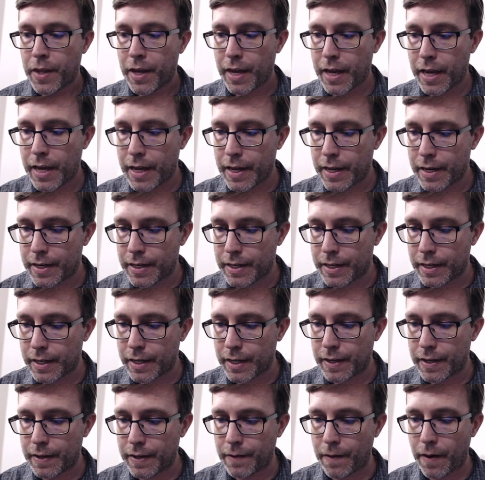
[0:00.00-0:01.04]
and
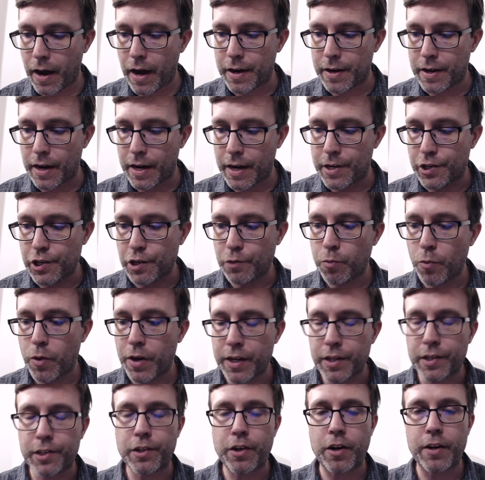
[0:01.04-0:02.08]
I, I just want
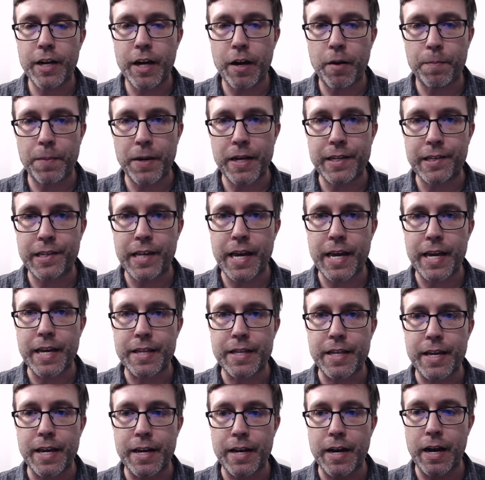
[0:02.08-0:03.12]
to start out by saying
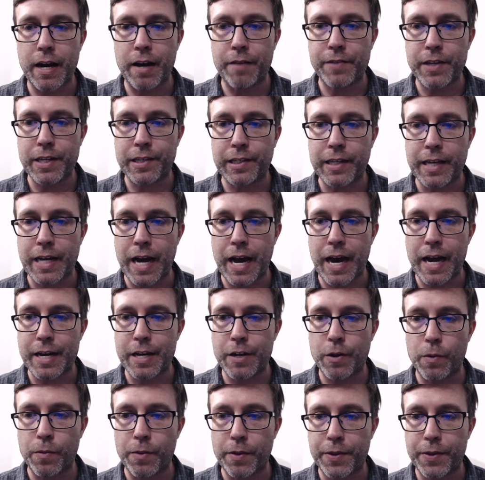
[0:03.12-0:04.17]
that obviously I
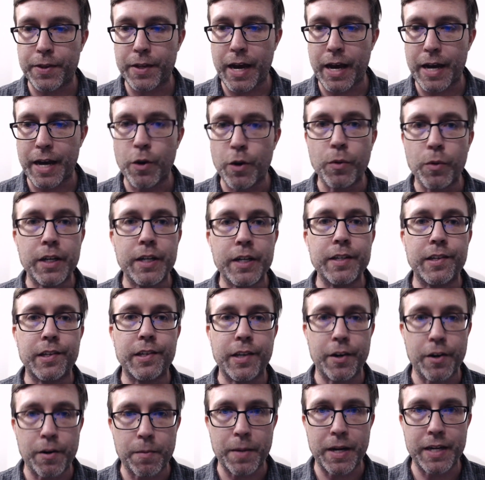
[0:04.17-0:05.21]
don't I don't
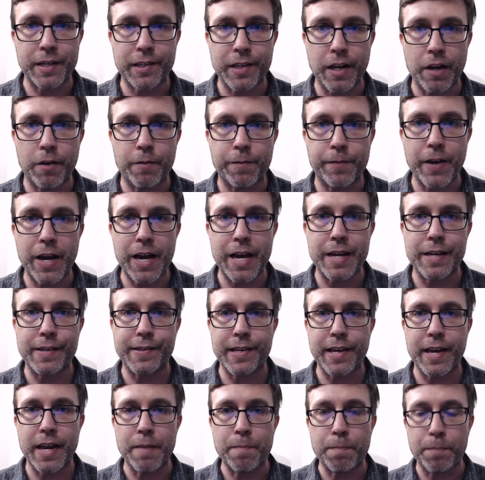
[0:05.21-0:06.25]
consider myself as
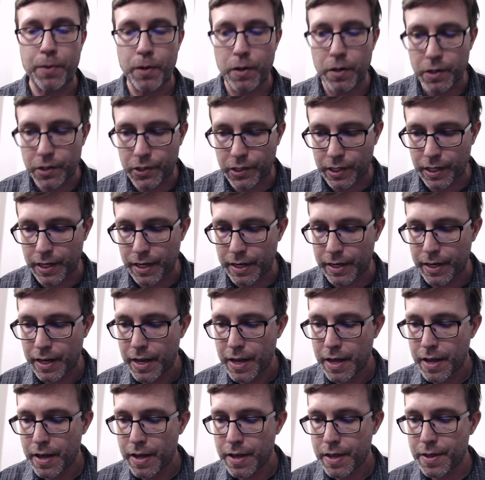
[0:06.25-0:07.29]
a person
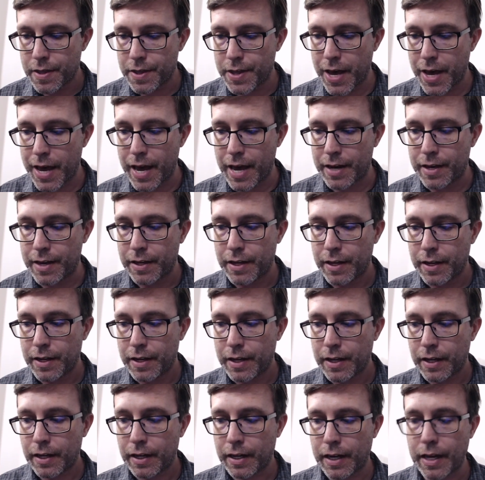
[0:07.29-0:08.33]
that
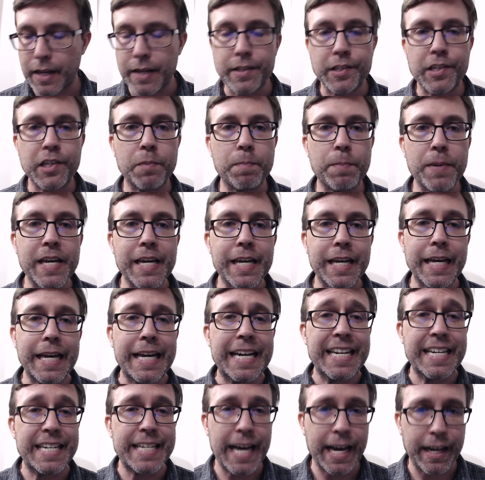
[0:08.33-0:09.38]
can speak
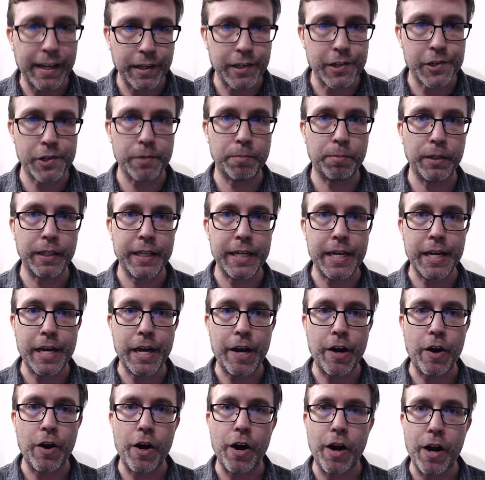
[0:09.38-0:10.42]
intelligibly
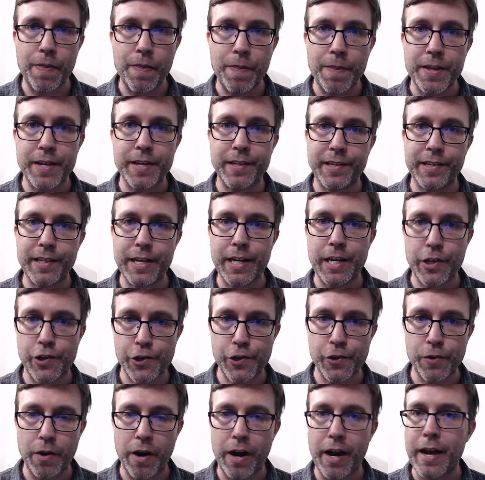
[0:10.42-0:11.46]
on this
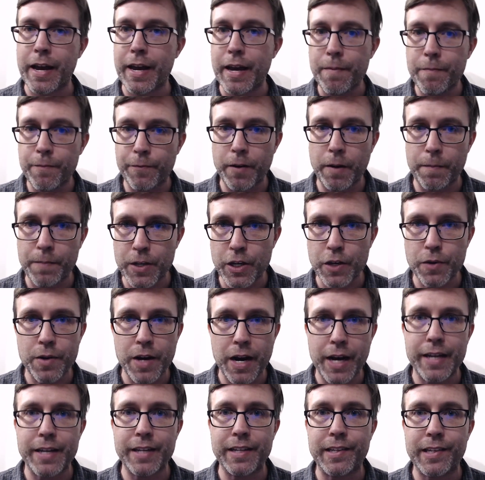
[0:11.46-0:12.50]
issue. I am from the
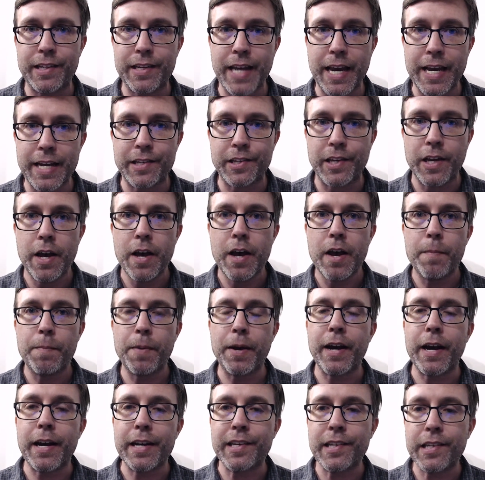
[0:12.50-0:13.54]
United States,
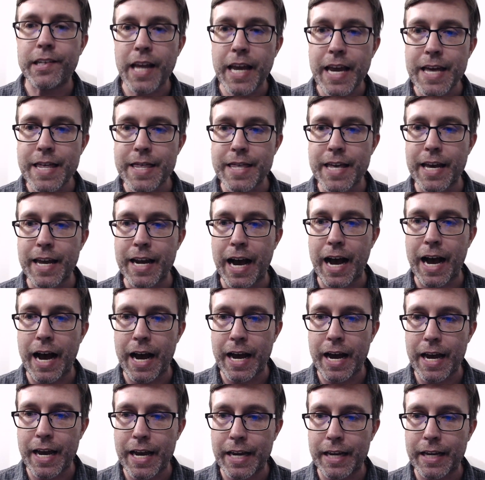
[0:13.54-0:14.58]
but I say that
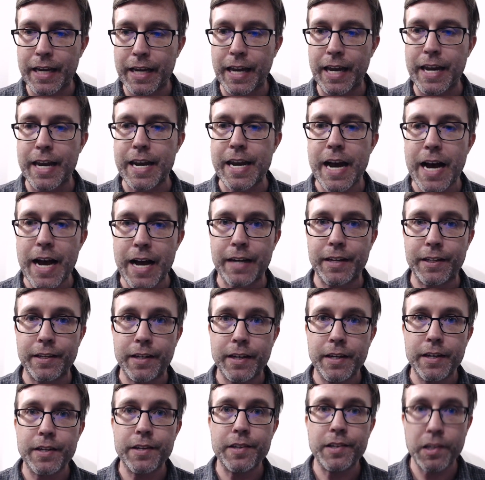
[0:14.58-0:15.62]
I cannot
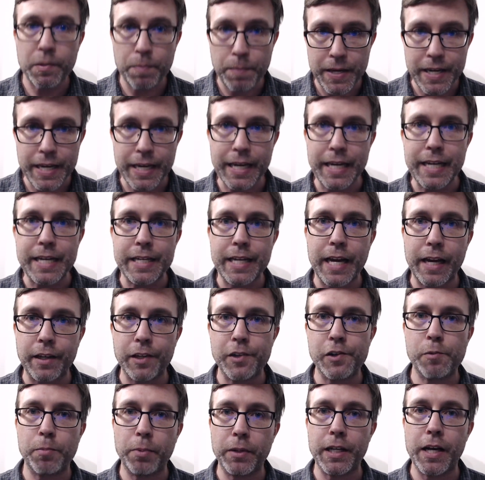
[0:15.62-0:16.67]
speak
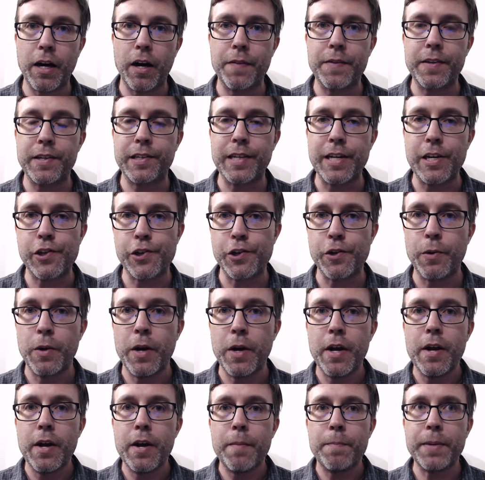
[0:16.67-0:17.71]
intelligibly on this issue
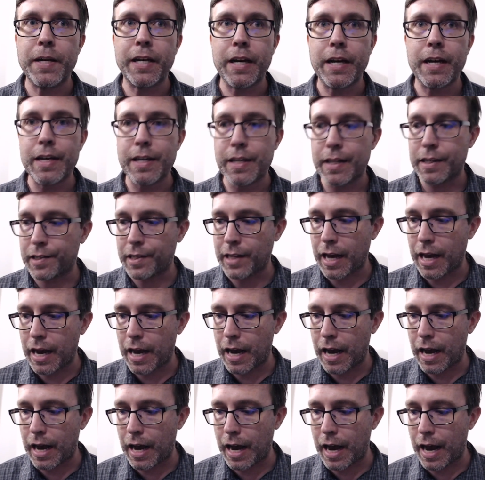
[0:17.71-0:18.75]
because
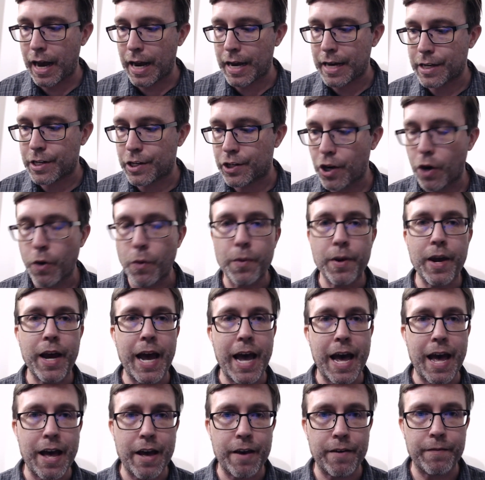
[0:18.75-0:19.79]
I don't
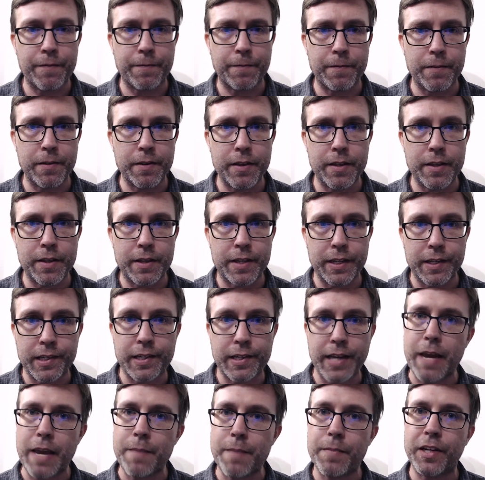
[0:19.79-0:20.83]
have the
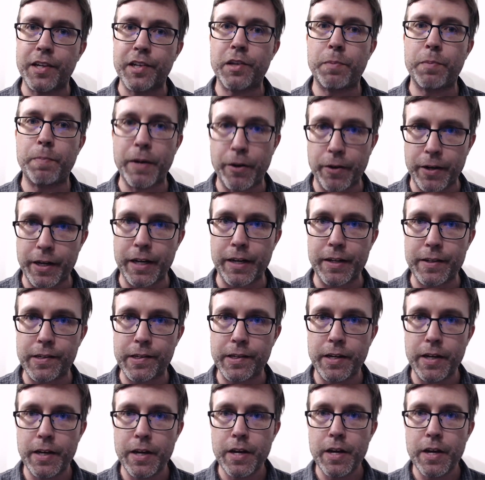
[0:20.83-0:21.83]
same experience.